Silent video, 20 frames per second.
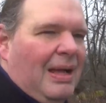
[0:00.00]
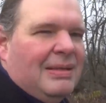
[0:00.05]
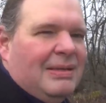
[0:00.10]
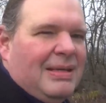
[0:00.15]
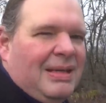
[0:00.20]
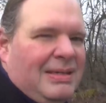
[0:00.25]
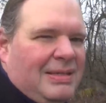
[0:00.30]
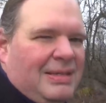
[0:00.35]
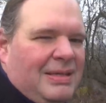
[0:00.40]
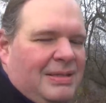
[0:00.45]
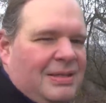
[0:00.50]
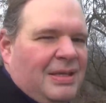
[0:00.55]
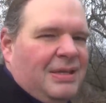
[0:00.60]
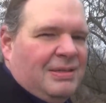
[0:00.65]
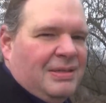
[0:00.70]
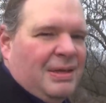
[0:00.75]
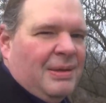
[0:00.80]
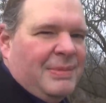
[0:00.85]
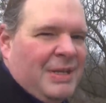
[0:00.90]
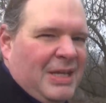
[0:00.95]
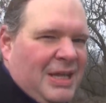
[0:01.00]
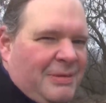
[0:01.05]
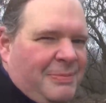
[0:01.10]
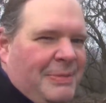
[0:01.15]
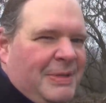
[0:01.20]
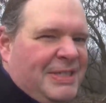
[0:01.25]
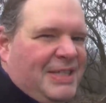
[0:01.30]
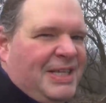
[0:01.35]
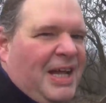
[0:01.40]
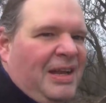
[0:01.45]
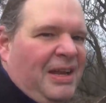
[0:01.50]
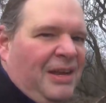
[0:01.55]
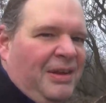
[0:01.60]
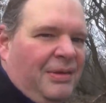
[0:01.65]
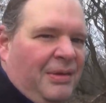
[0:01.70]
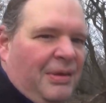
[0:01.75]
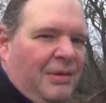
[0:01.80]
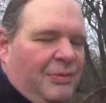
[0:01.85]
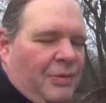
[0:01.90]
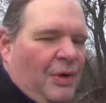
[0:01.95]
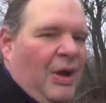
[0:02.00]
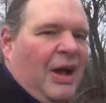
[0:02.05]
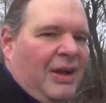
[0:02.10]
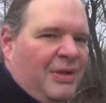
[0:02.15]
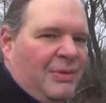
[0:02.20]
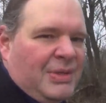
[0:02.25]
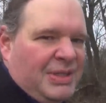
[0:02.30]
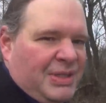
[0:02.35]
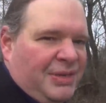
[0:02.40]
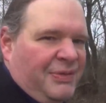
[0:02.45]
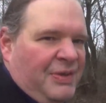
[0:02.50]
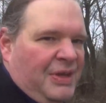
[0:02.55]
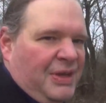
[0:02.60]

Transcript: That is a system that has been studied for hundreds of